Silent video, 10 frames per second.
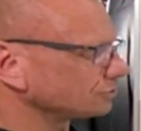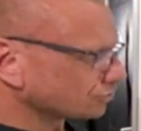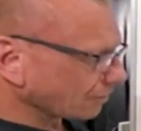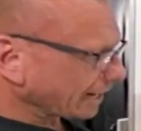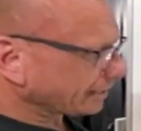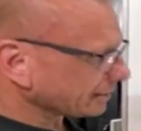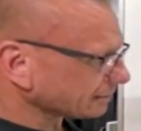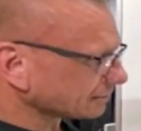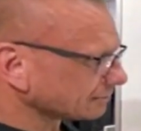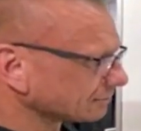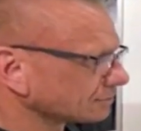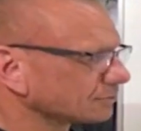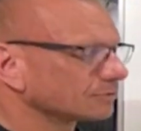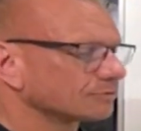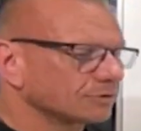track it,
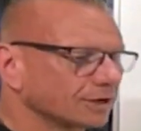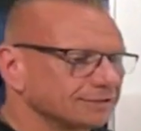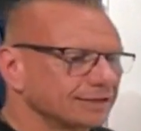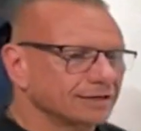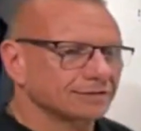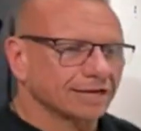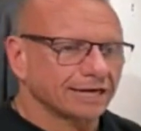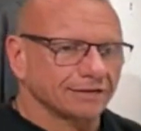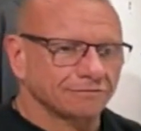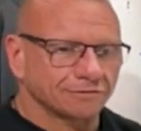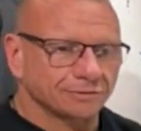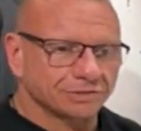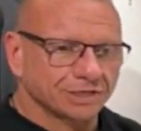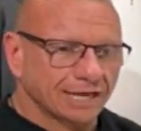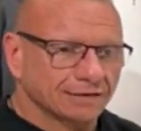write down a daily food
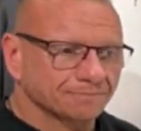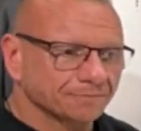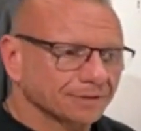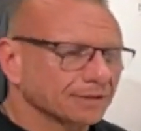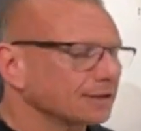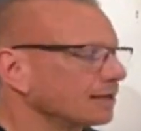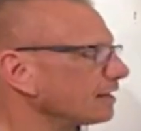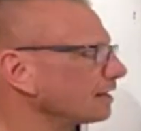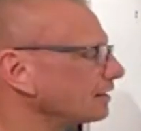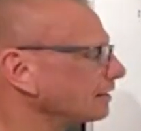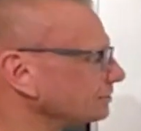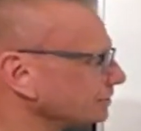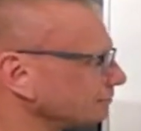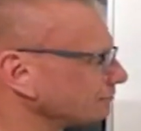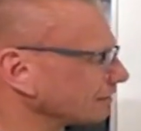chat, a
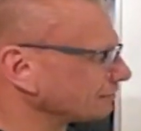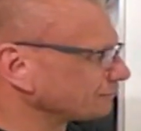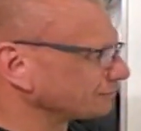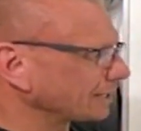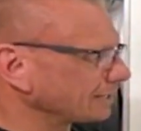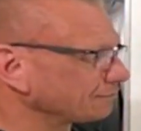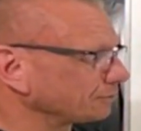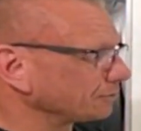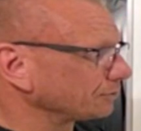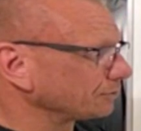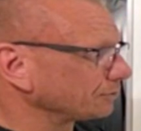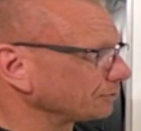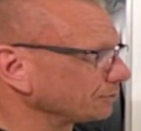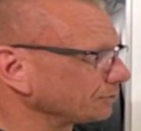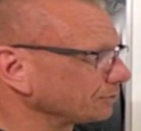daily food log,
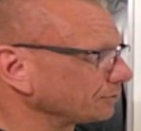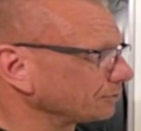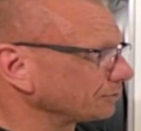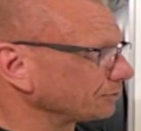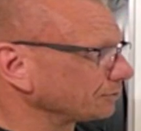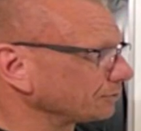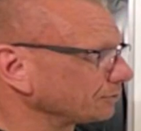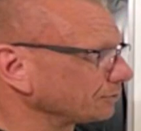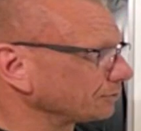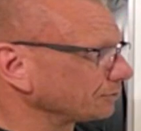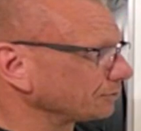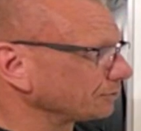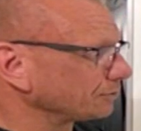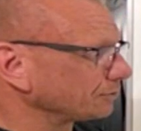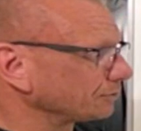and
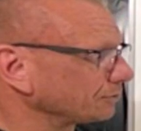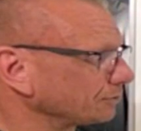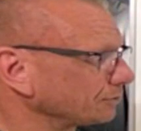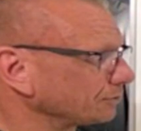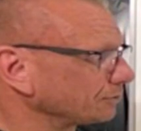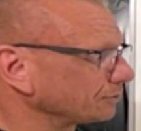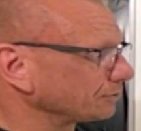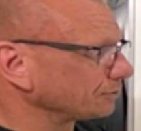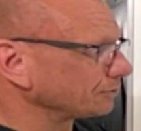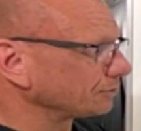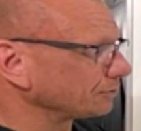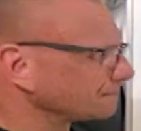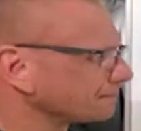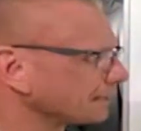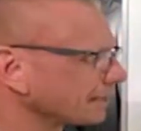give yourself some feedback
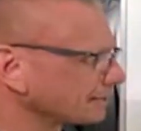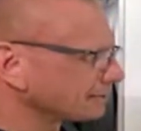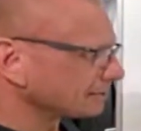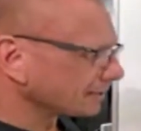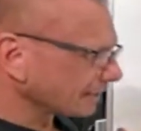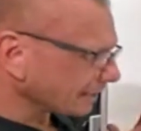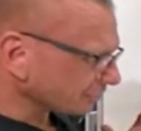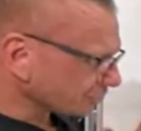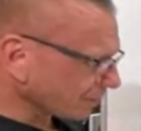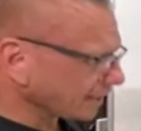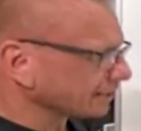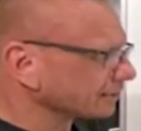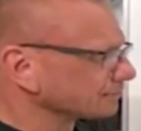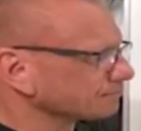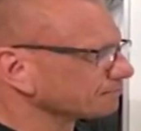and track it.